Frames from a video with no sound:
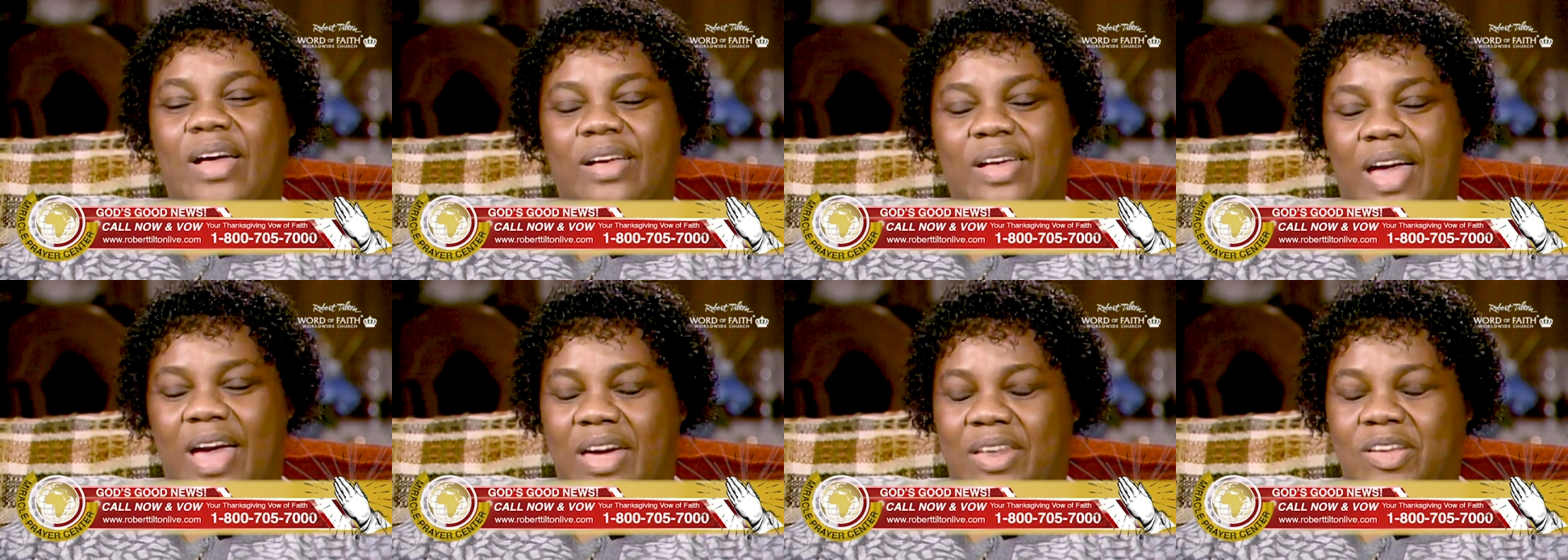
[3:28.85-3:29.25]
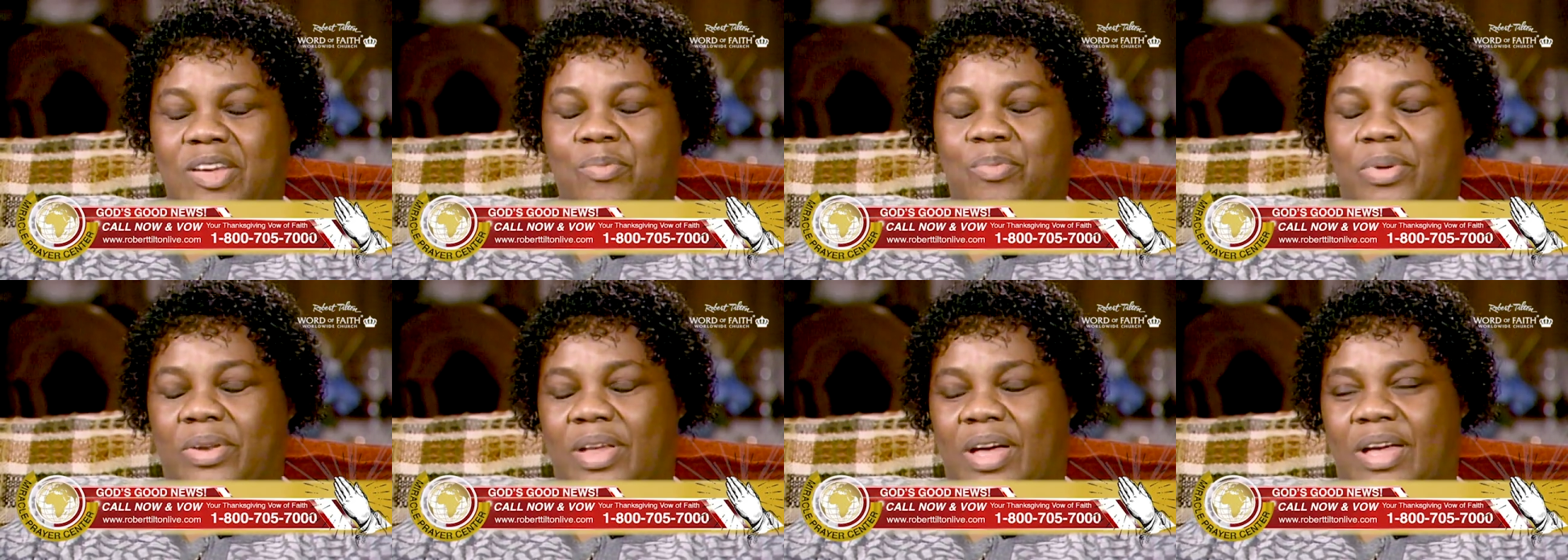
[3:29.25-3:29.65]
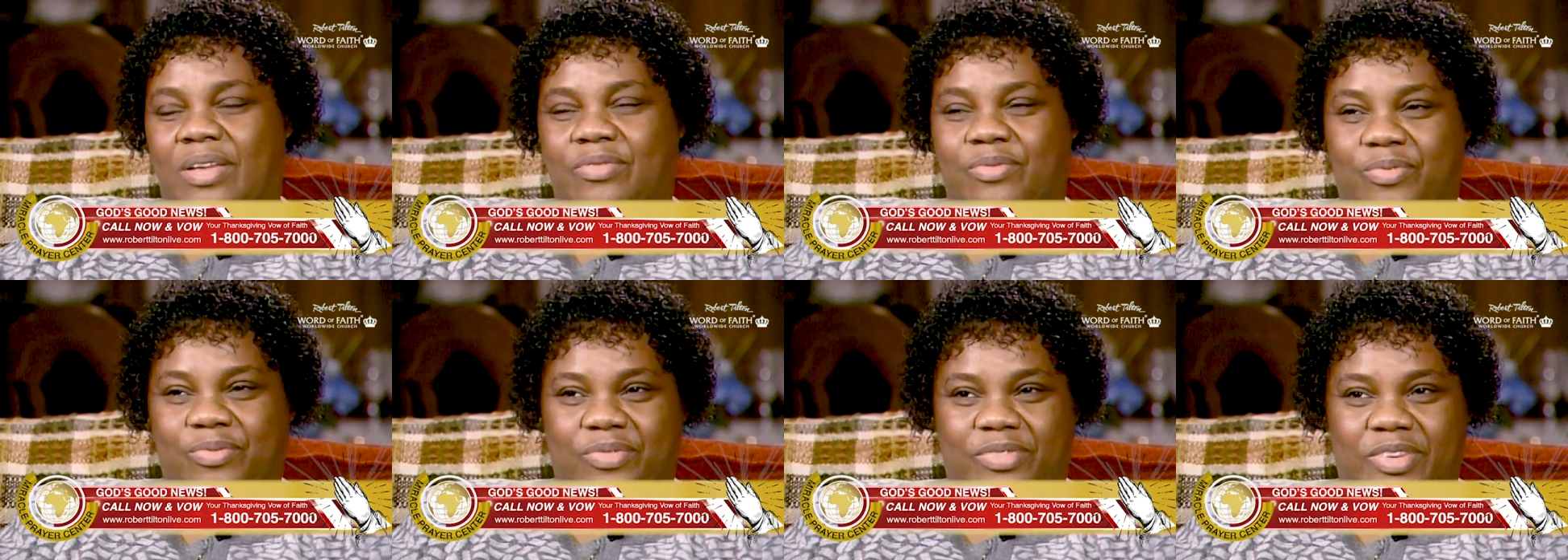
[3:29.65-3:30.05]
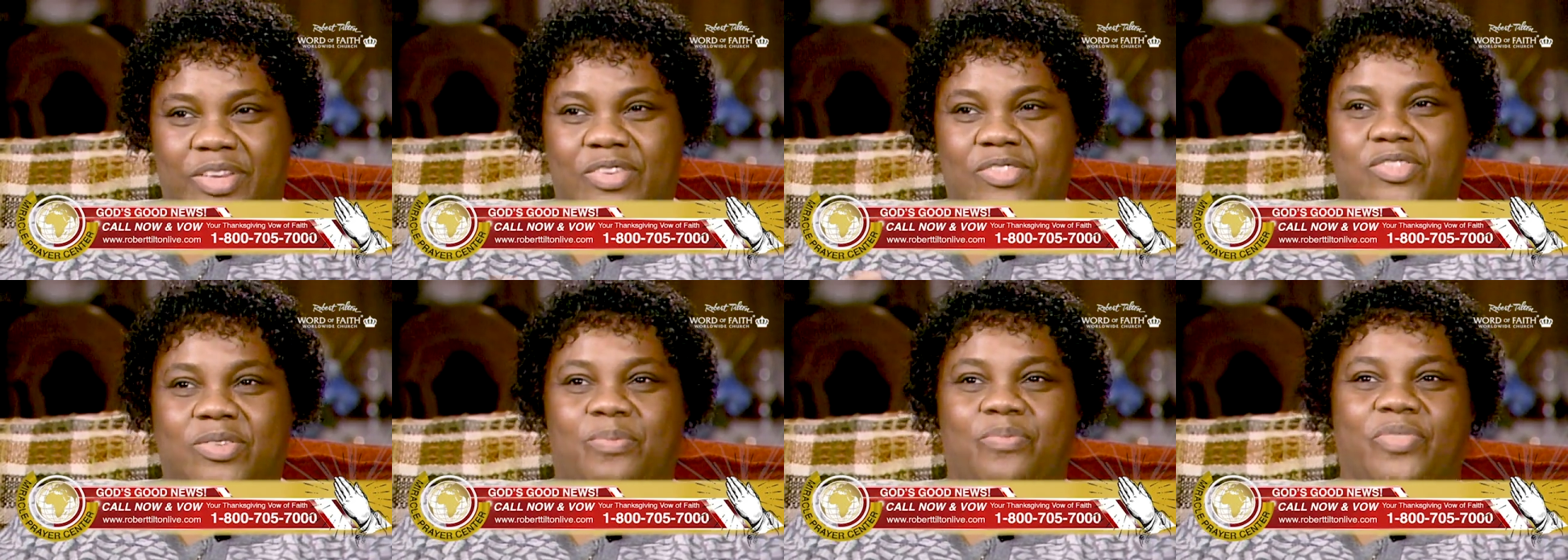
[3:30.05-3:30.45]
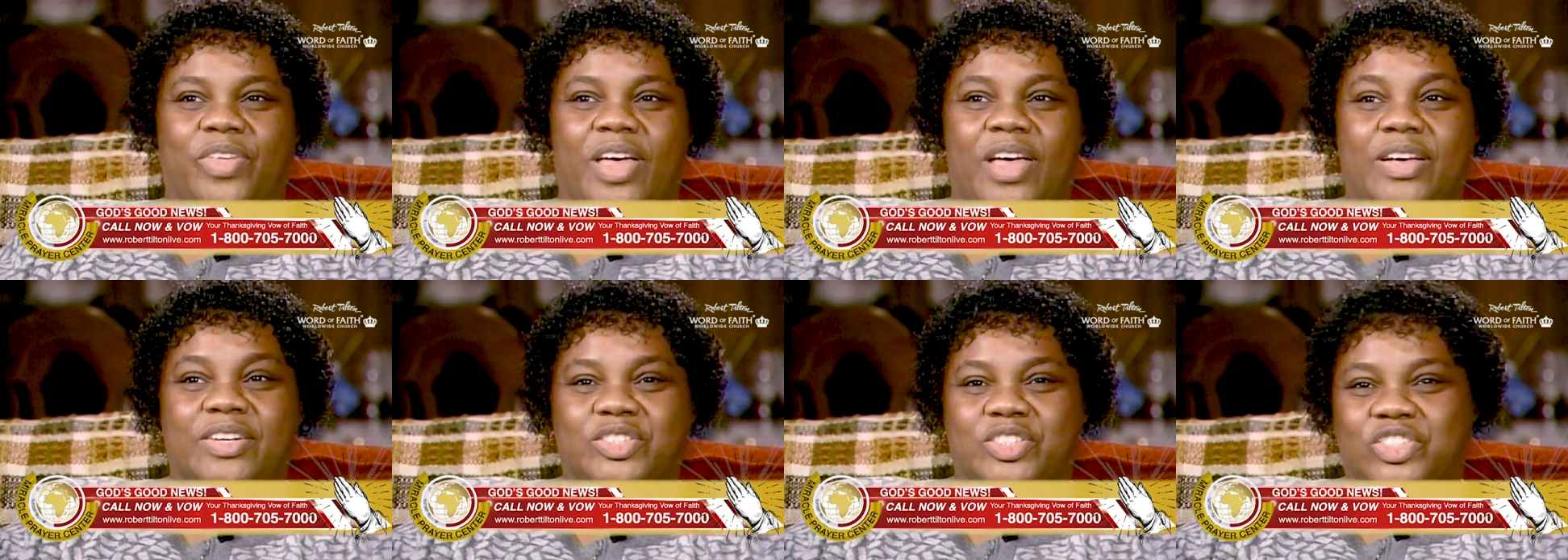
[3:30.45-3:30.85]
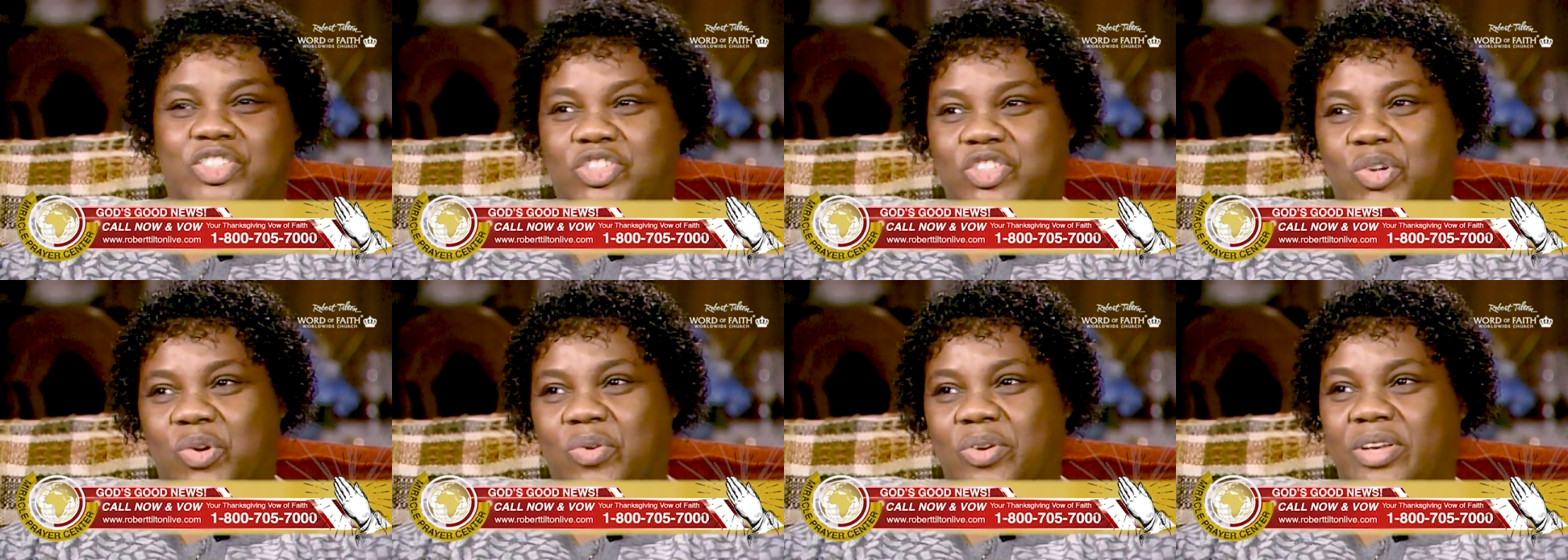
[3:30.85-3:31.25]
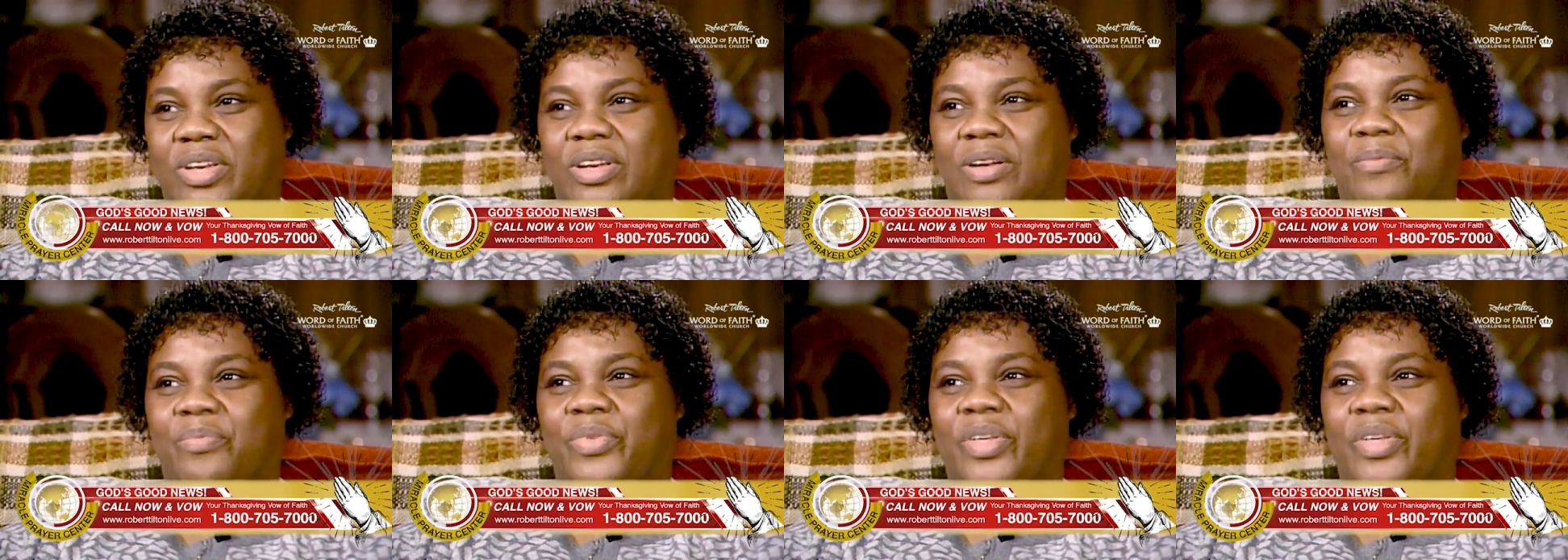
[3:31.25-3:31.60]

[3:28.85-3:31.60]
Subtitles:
got up and I did some things to show him.